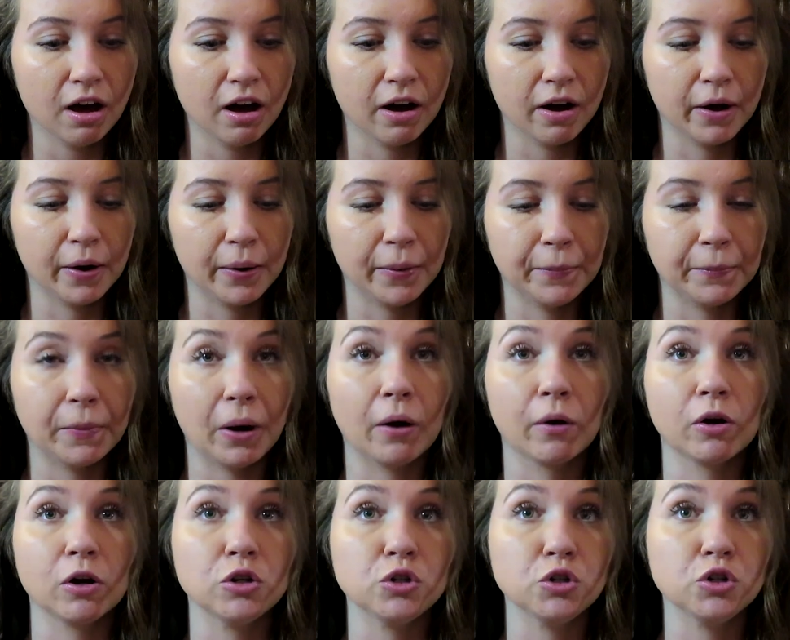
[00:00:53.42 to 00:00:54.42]
um,
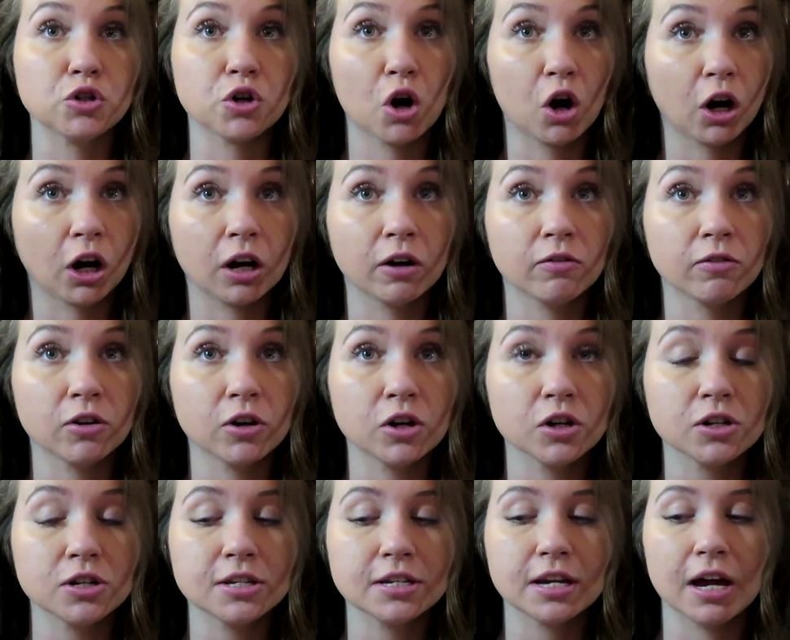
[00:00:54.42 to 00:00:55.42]
I'm going to do Target
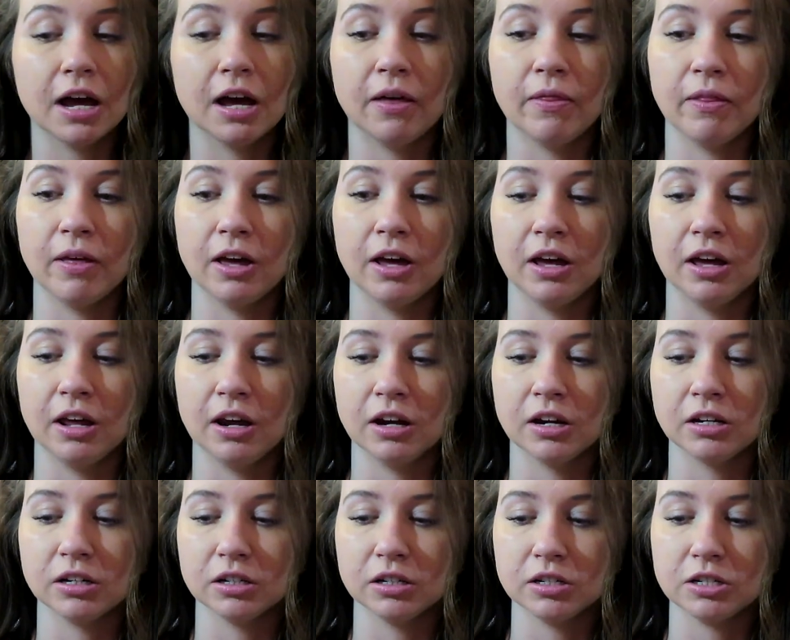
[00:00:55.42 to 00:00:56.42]
first and
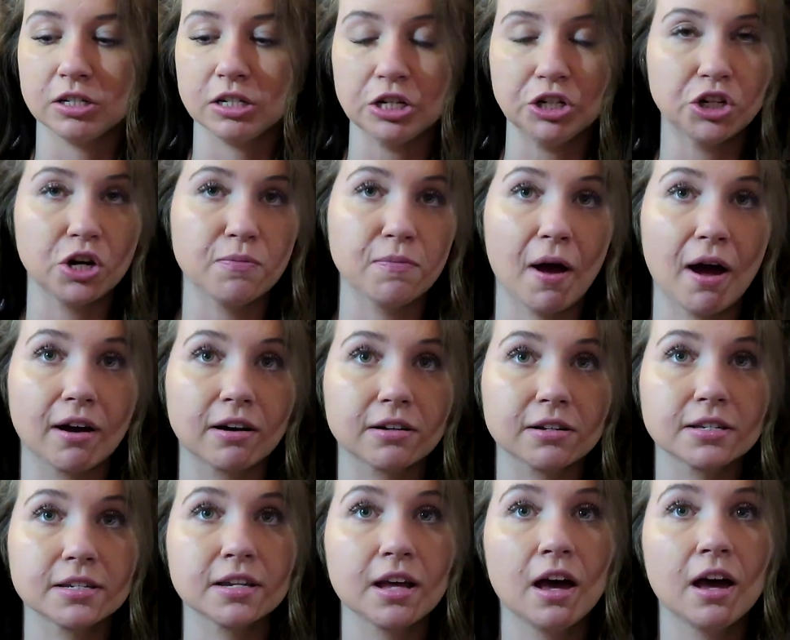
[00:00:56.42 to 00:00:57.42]
then TJ
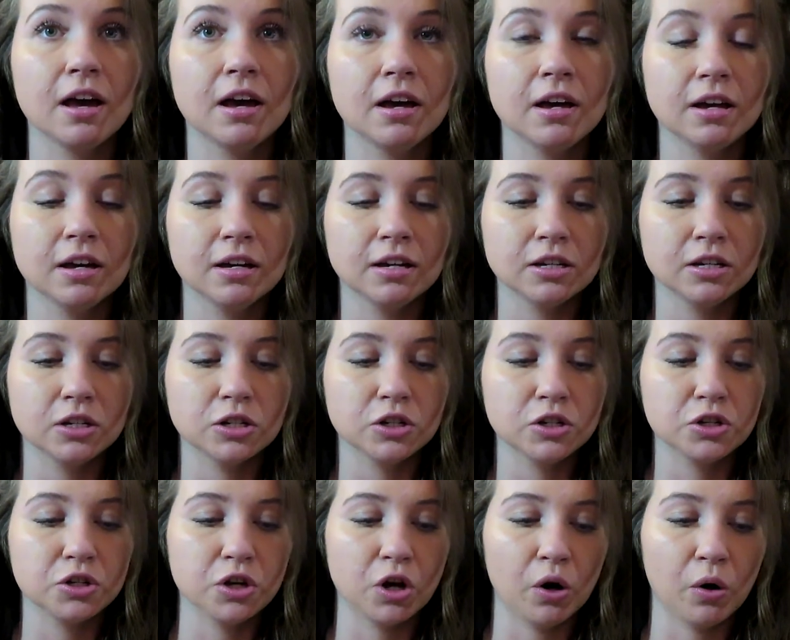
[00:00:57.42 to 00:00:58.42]
Maxx.
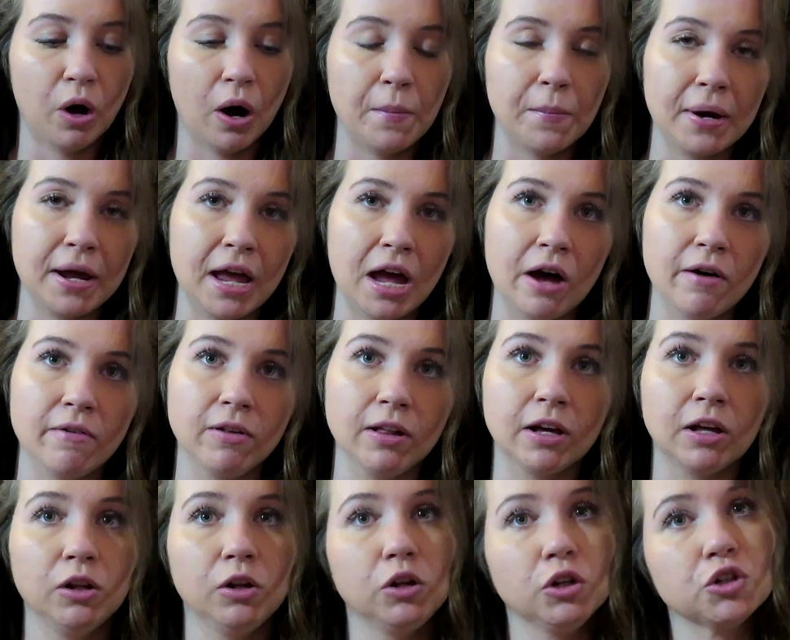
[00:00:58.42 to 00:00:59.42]
So I might have
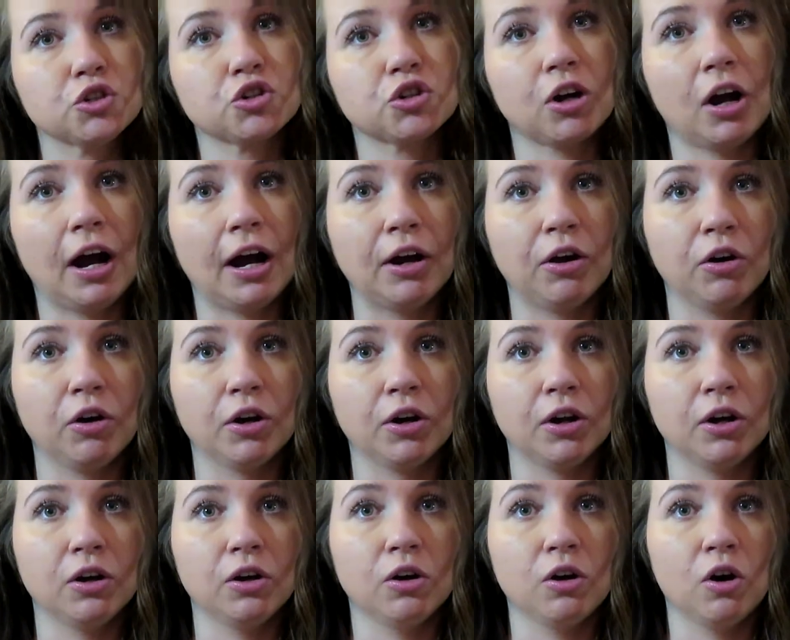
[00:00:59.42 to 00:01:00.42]
like a little try
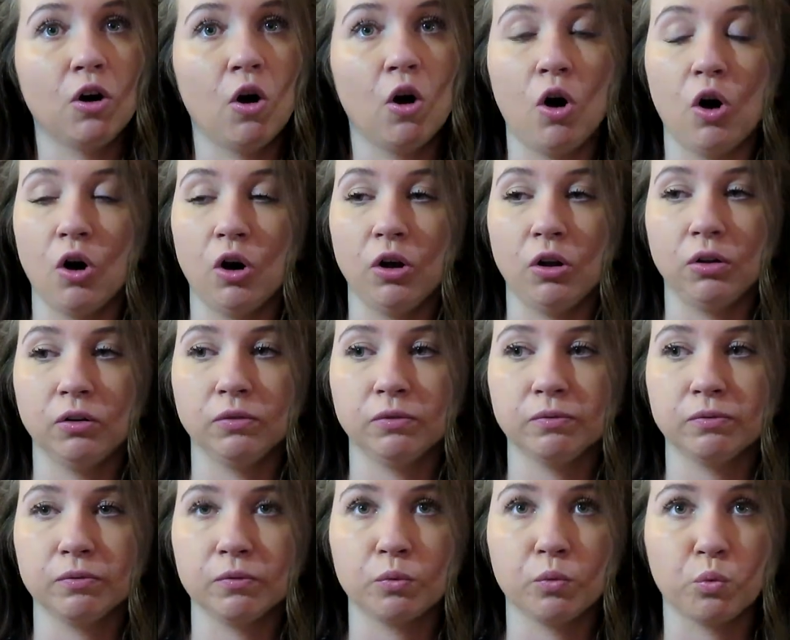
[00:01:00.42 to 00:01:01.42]
on haul
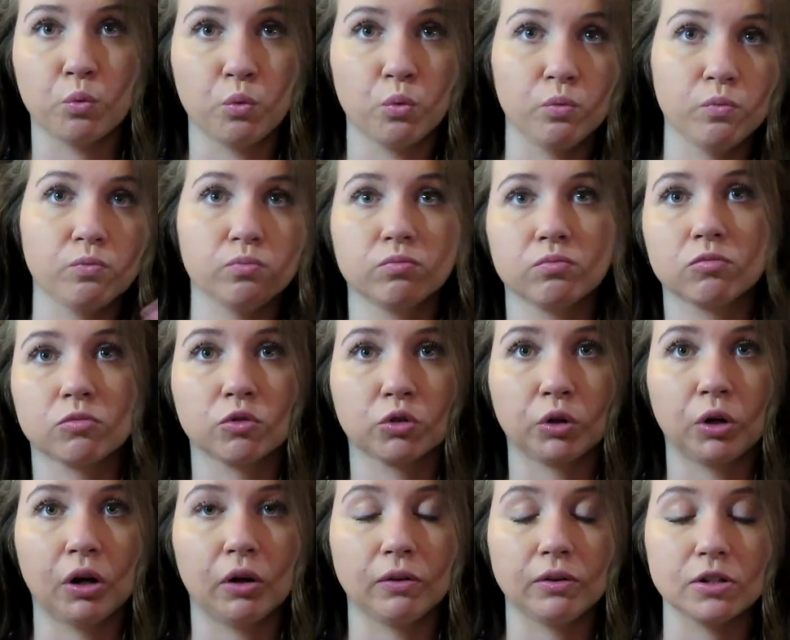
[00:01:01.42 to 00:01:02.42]

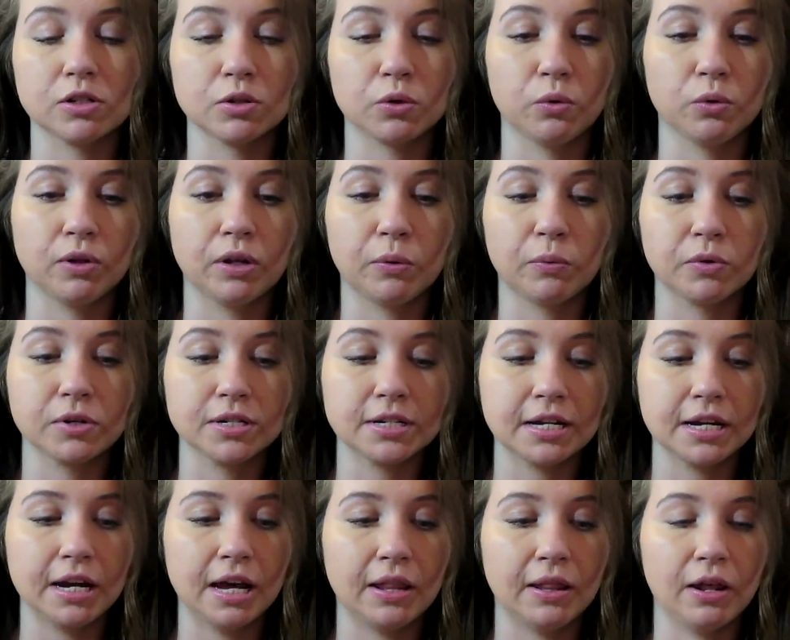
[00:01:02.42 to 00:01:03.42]
throughout this whole thing. We'll
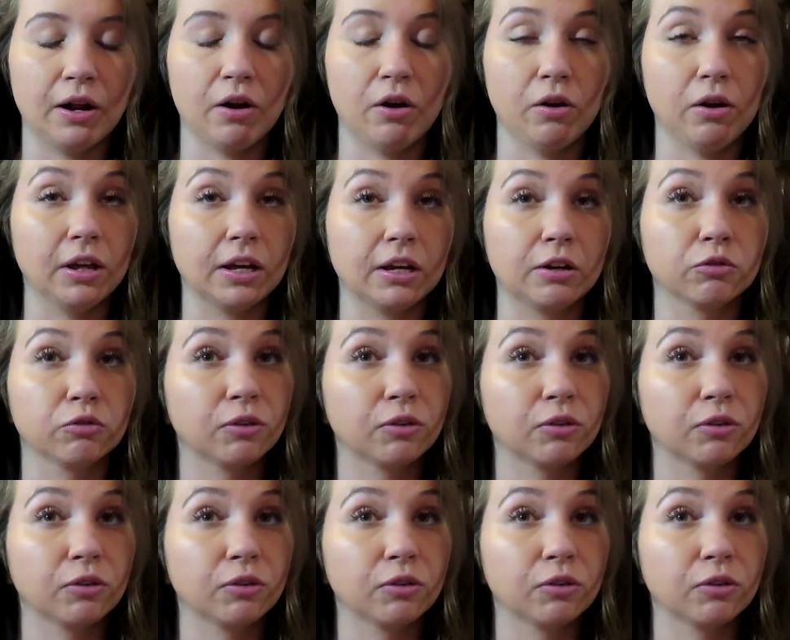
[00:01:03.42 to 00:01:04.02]
see. And then I'll like